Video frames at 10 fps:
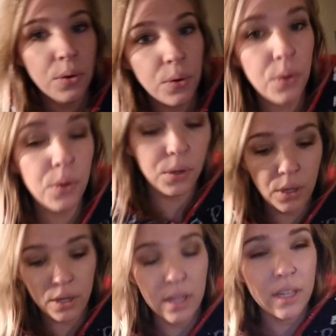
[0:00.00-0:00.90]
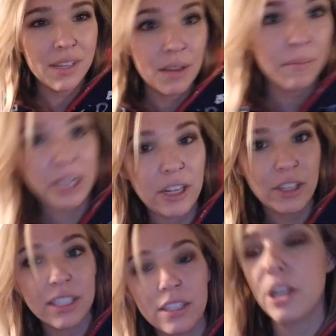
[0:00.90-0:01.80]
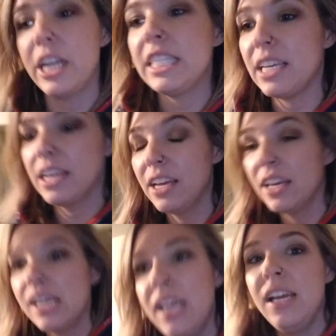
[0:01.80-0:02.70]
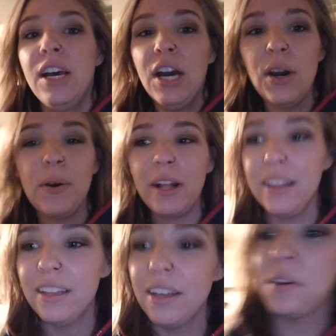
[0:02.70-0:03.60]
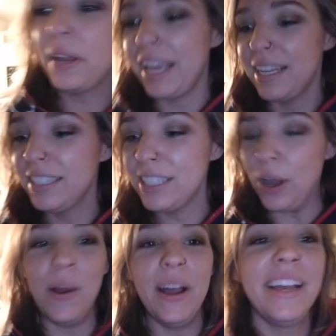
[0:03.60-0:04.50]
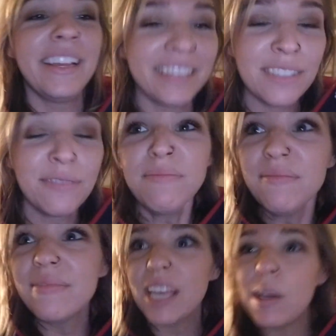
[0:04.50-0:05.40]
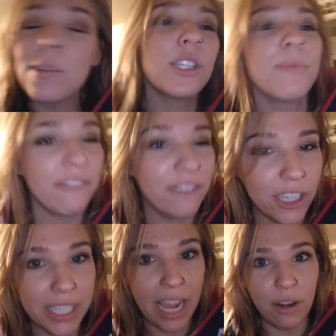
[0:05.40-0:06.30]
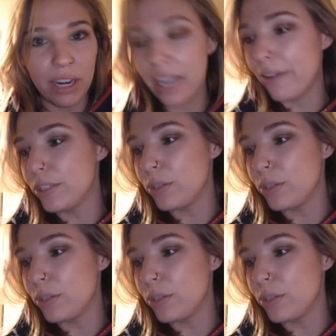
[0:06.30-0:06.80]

Whew. Hair looks a little crazy. Oh well. Okay, so that was just my first outing. I was